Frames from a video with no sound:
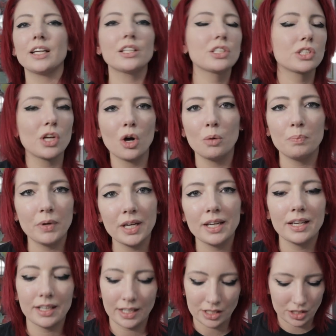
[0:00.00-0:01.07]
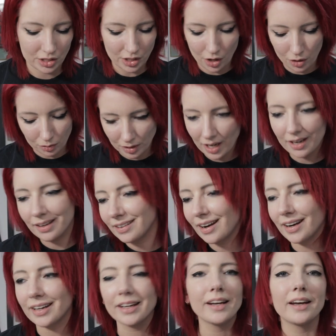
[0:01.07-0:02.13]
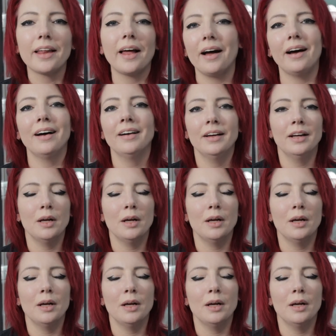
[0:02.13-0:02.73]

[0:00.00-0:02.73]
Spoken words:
it's so big, it's so da da da da da.